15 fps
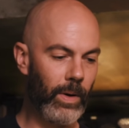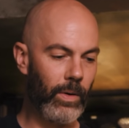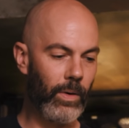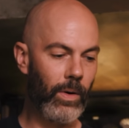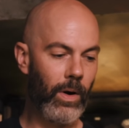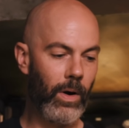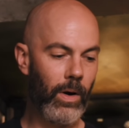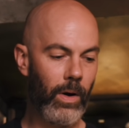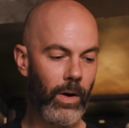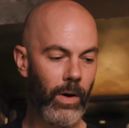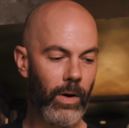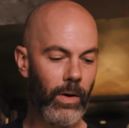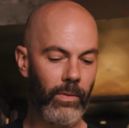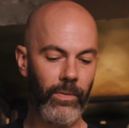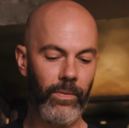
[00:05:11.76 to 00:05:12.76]
ml
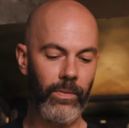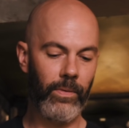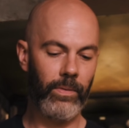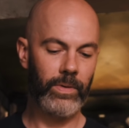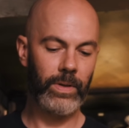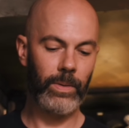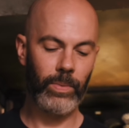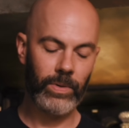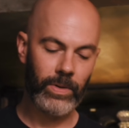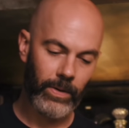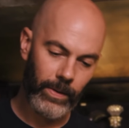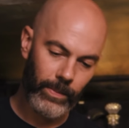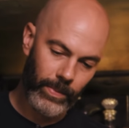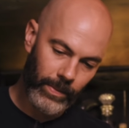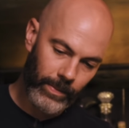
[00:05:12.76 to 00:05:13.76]
of simple
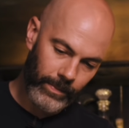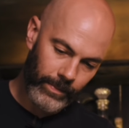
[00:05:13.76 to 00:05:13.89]
syrup,